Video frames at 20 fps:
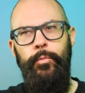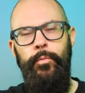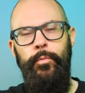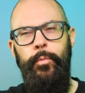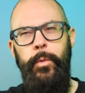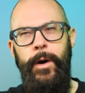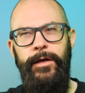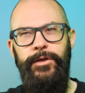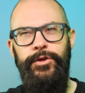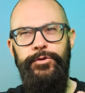
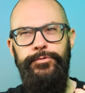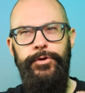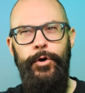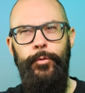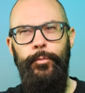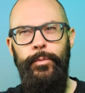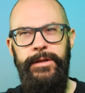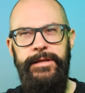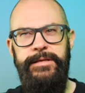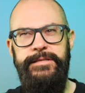while you
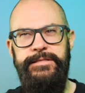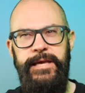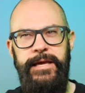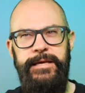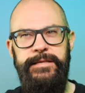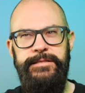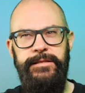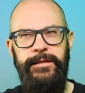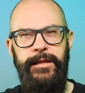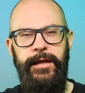don't really
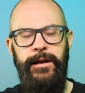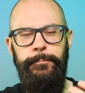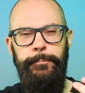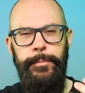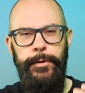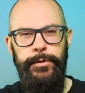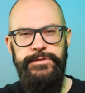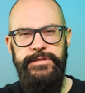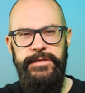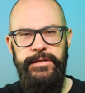taste a lot of
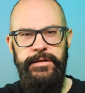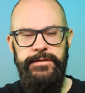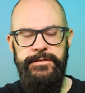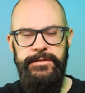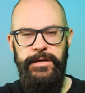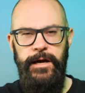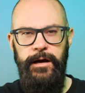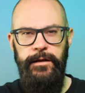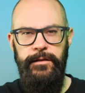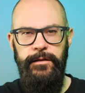
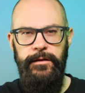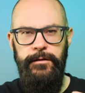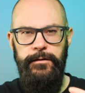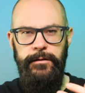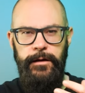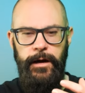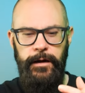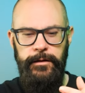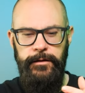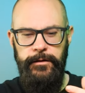booziness on
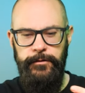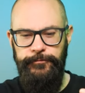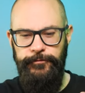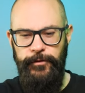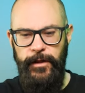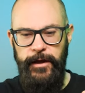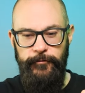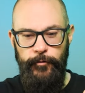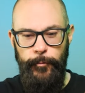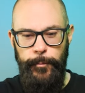the
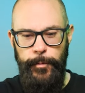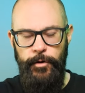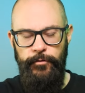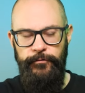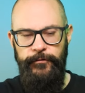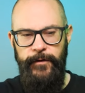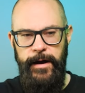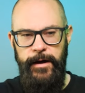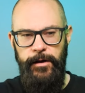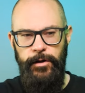flavor
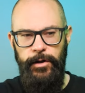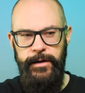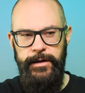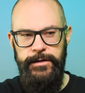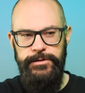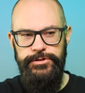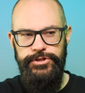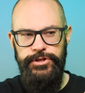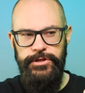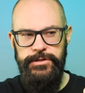profile,
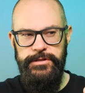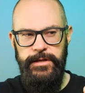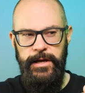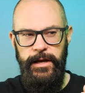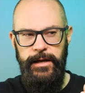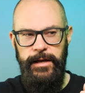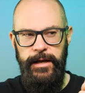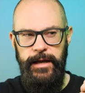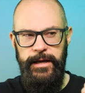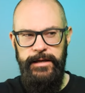it just
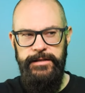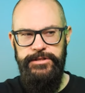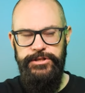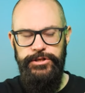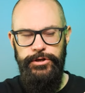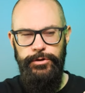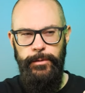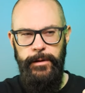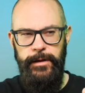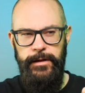kind of hits
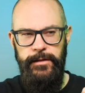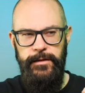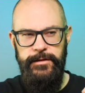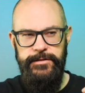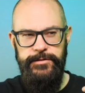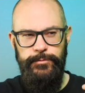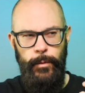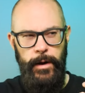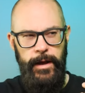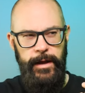you in
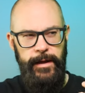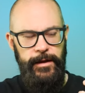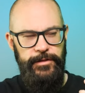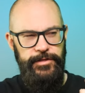this way.